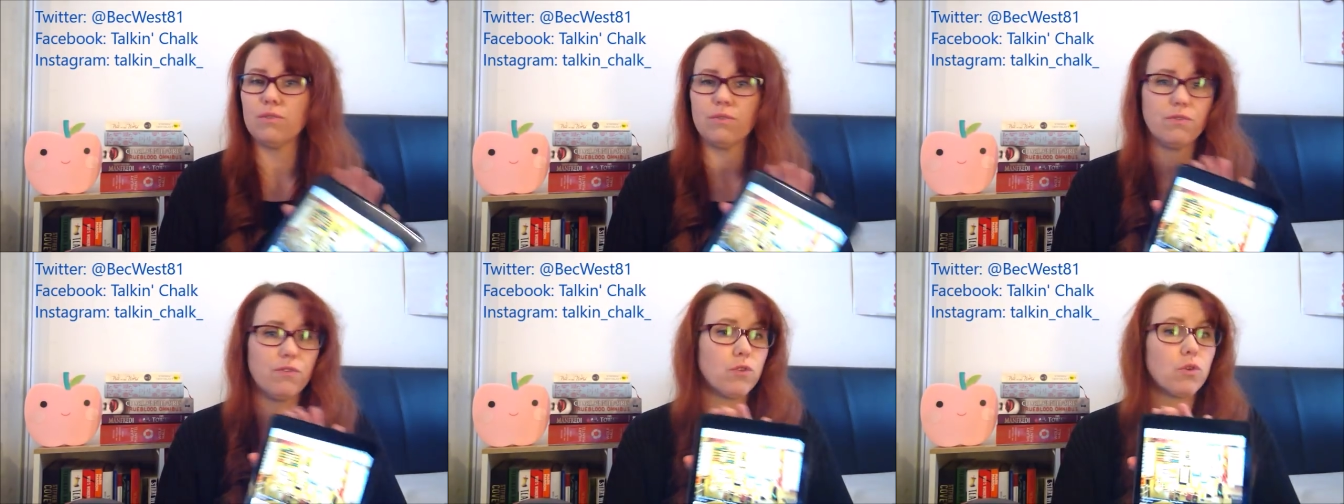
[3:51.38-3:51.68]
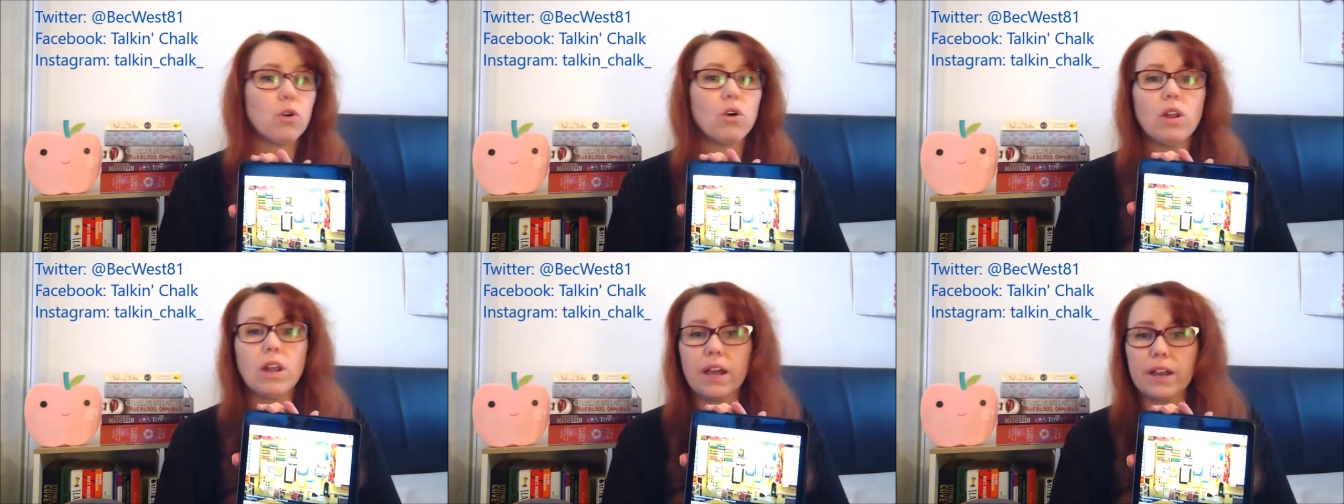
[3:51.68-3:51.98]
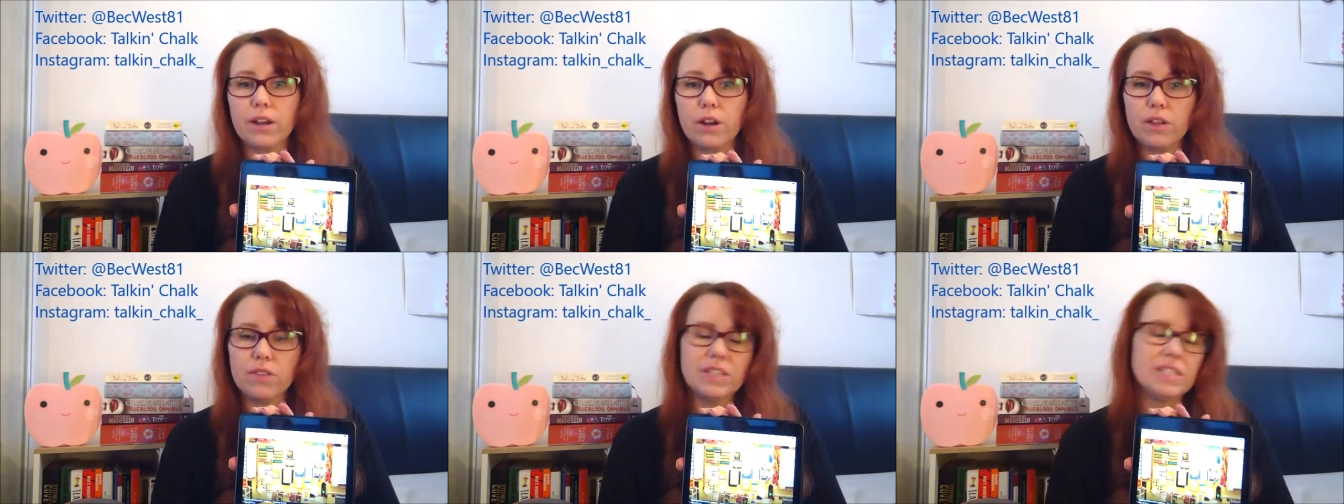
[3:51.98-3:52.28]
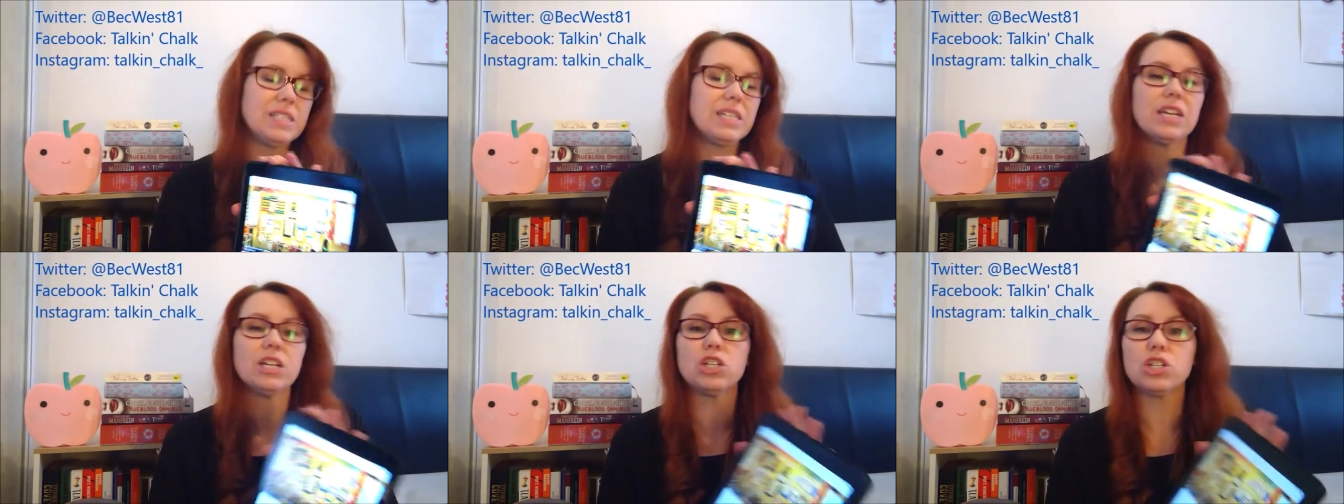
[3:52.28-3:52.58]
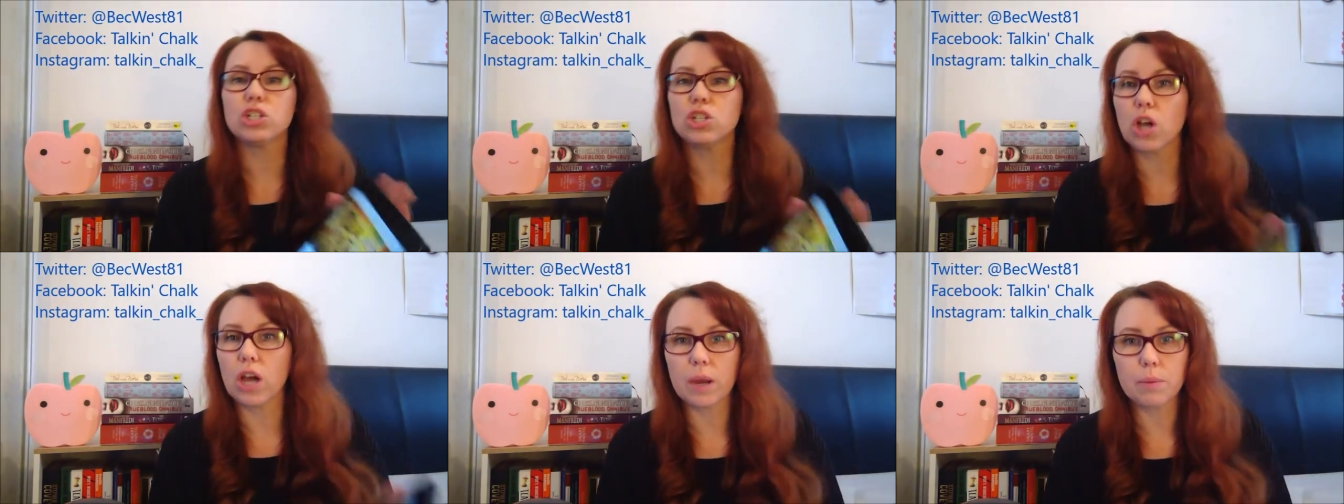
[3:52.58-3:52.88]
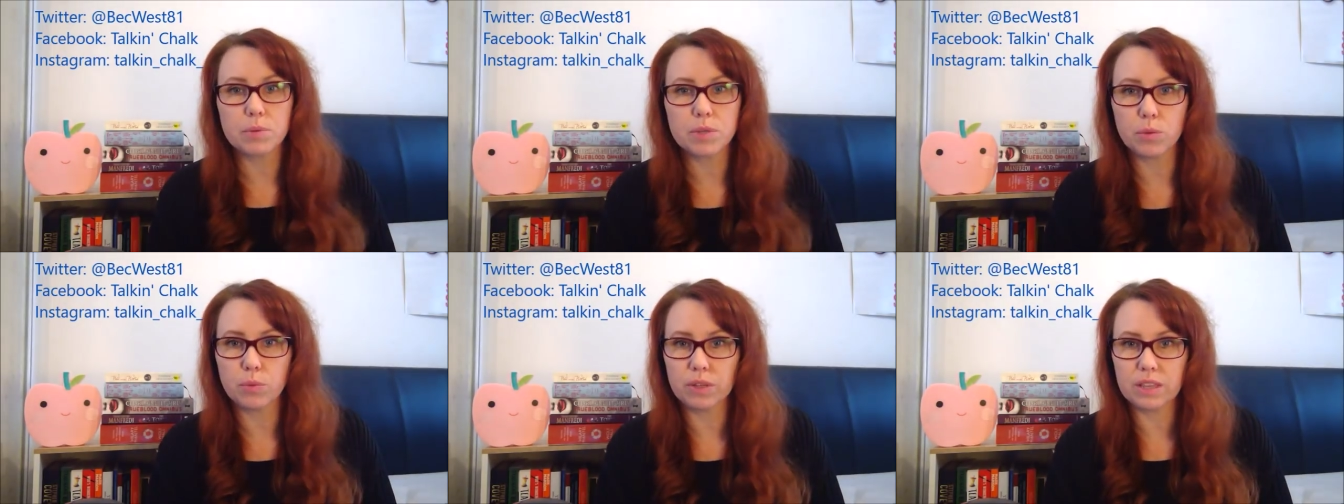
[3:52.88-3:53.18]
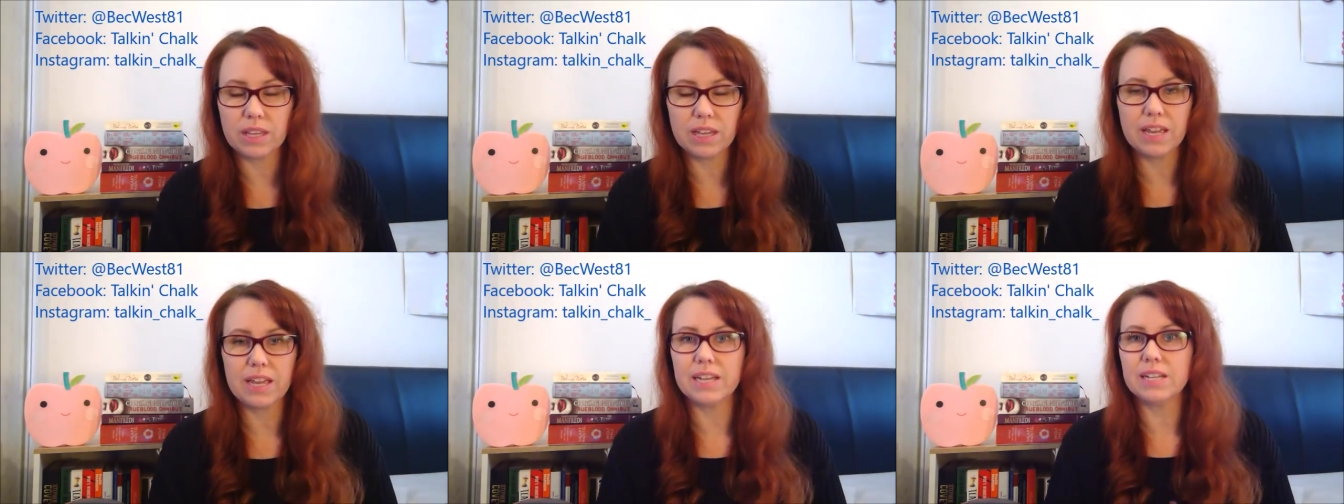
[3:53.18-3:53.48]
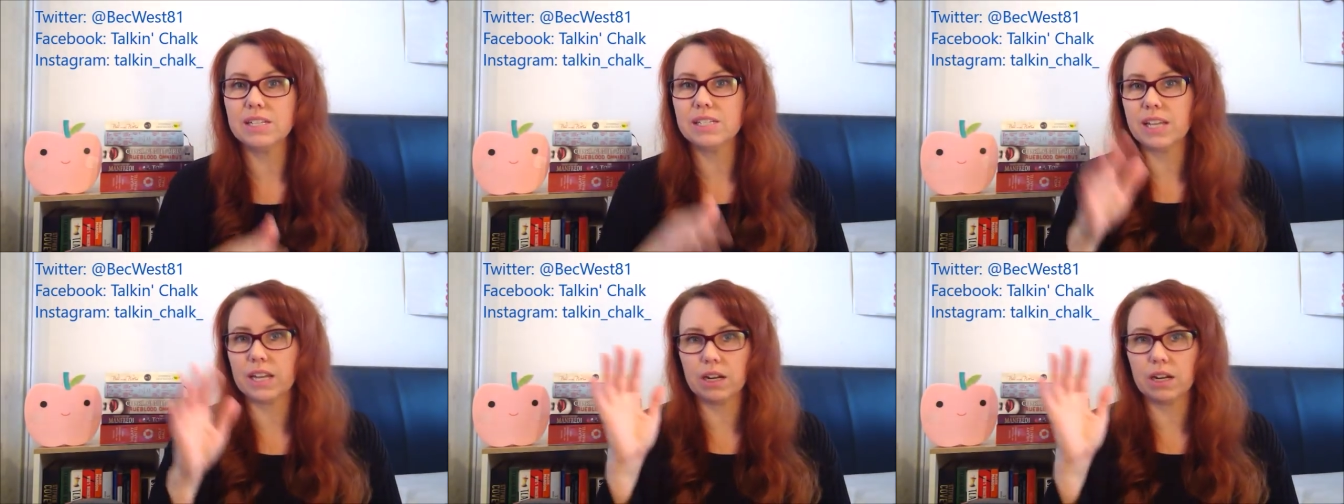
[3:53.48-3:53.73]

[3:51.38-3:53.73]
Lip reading: For all I know, this teacher typed it with the kids,